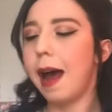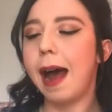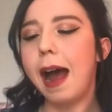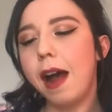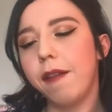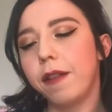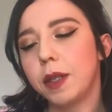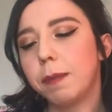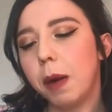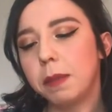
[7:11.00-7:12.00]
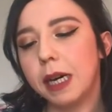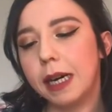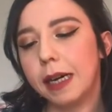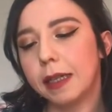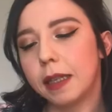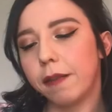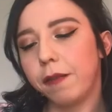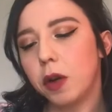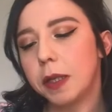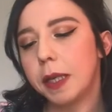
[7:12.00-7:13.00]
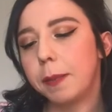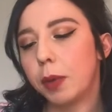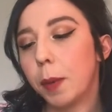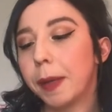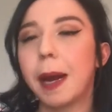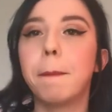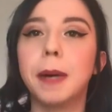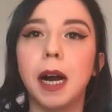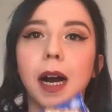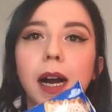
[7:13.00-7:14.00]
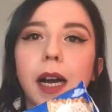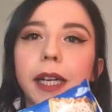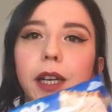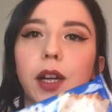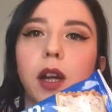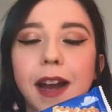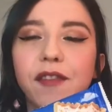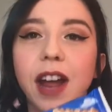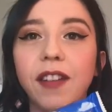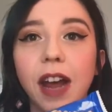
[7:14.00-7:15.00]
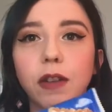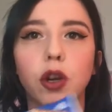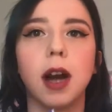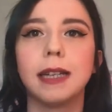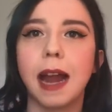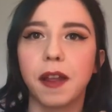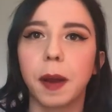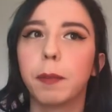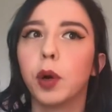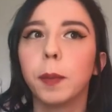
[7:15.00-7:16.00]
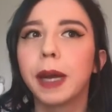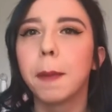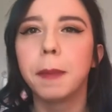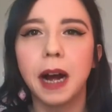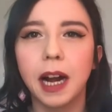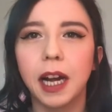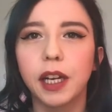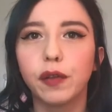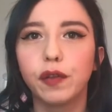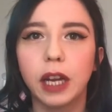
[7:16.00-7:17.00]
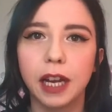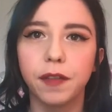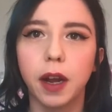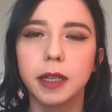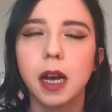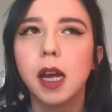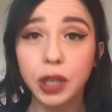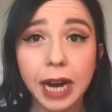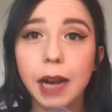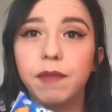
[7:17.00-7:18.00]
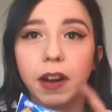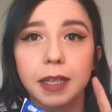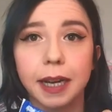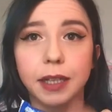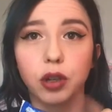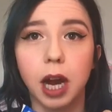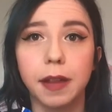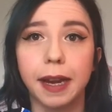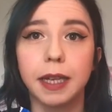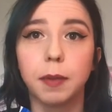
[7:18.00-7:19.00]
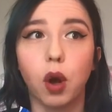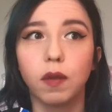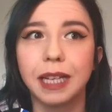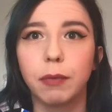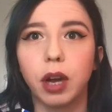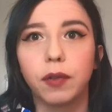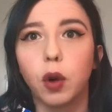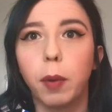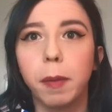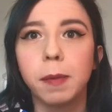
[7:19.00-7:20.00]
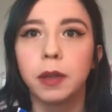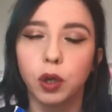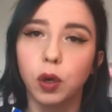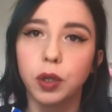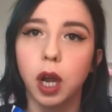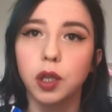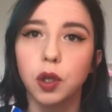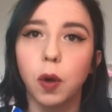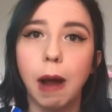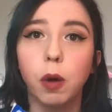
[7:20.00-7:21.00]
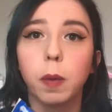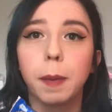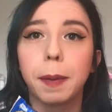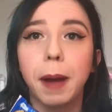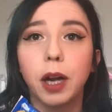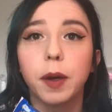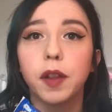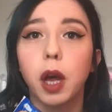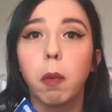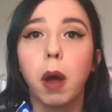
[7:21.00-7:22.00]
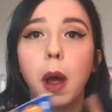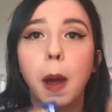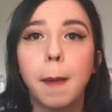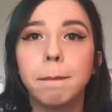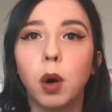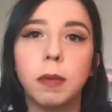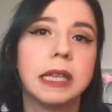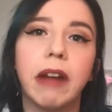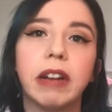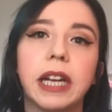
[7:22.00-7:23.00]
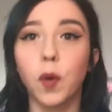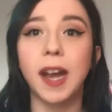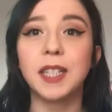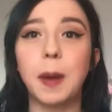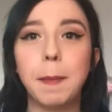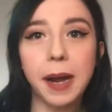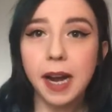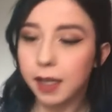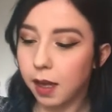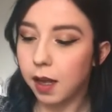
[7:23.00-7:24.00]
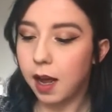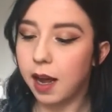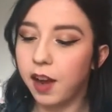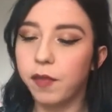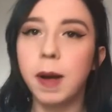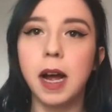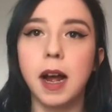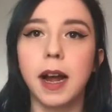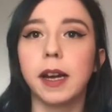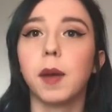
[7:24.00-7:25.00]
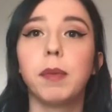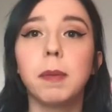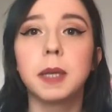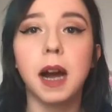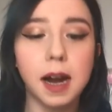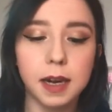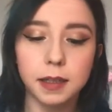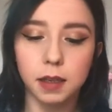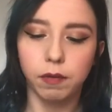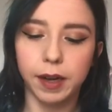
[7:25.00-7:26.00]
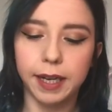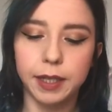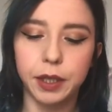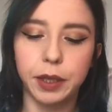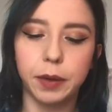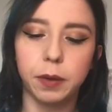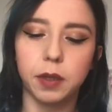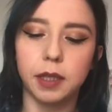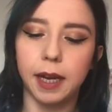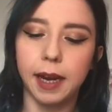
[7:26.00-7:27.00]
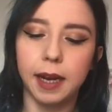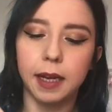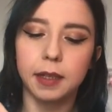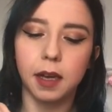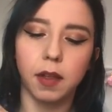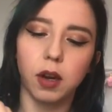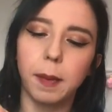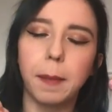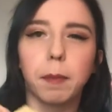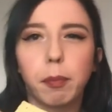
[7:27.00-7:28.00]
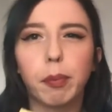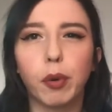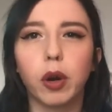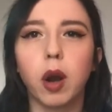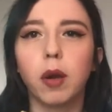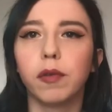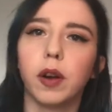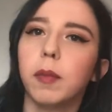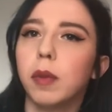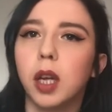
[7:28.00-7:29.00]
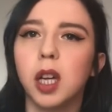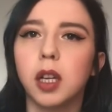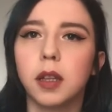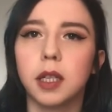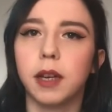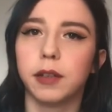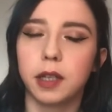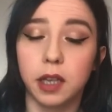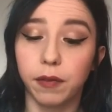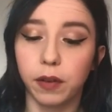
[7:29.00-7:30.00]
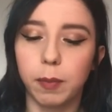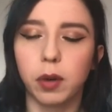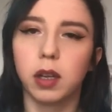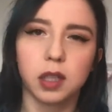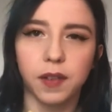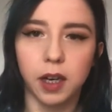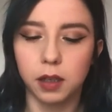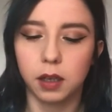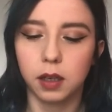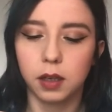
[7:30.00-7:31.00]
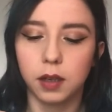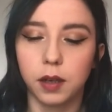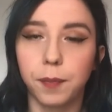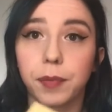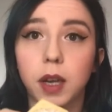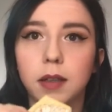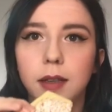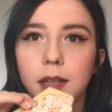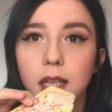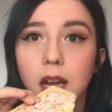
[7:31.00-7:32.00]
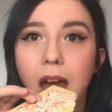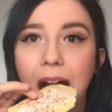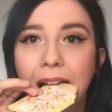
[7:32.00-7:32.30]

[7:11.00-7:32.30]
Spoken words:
I have some Pop-Tarts. Frosted Pumpkin Pie. And I've never ever tried anything pumpkin pie flavoured. So yeah, I'm very excited to try these. Obviously, I'm going to have to go pop them in the toaster. So I will be back with you momentarily. Okay, so I'm back. I have my Pop-Tarts ready to taste. They're a bit broken up from the delivery, but it's fine. So let's taste it.